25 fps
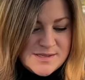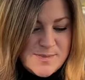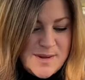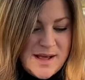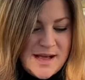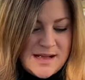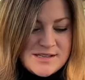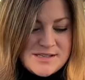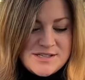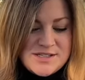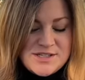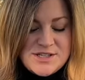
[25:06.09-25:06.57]

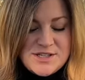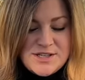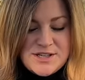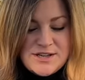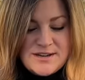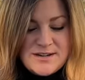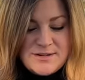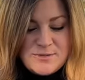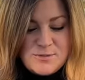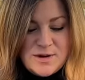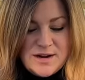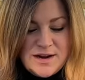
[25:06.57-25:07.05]
past year
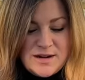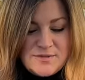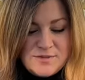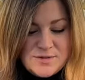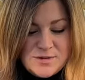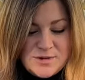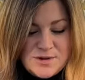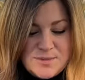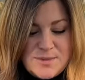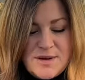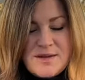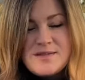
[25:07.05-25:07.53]
and what I've
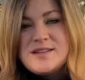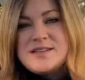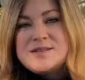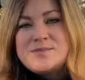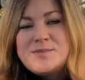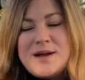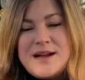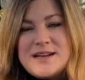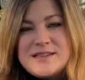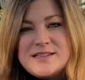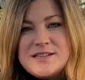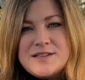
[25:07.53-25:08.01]
learned about these
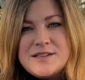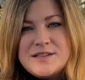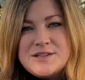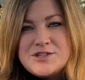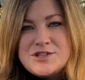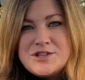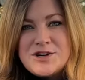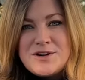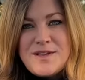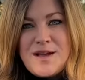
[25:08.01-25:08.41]
plants and then share